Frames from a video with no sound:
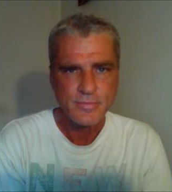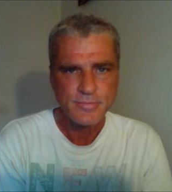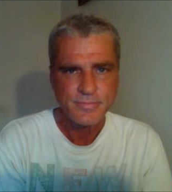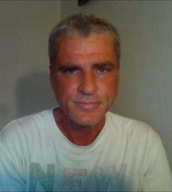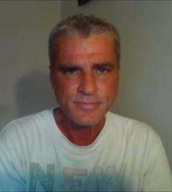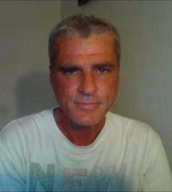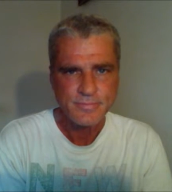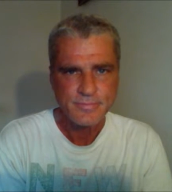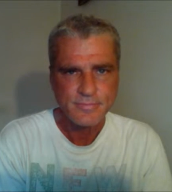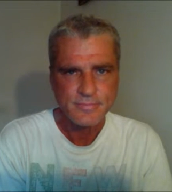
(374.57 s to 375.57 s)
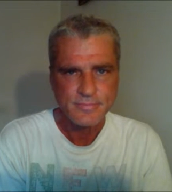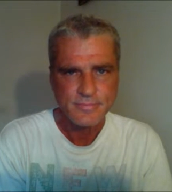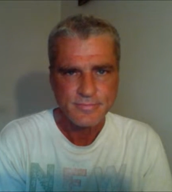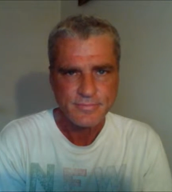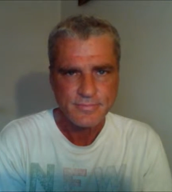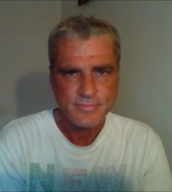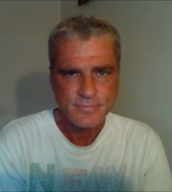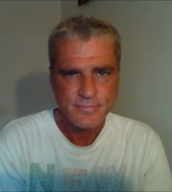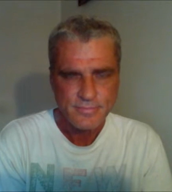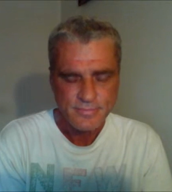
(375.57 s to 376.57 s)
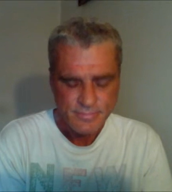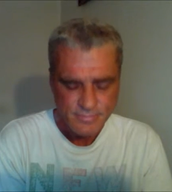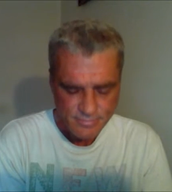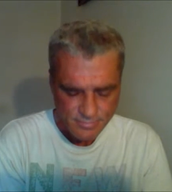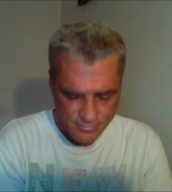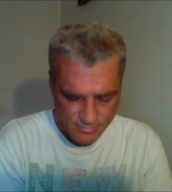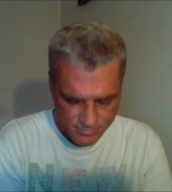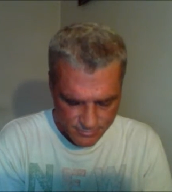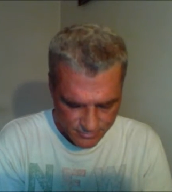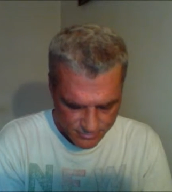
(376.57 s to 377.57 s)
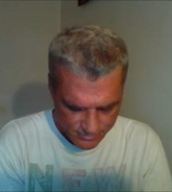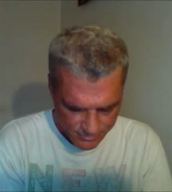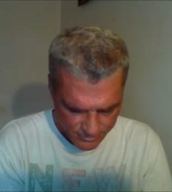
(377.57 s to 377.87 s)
Nothing is said.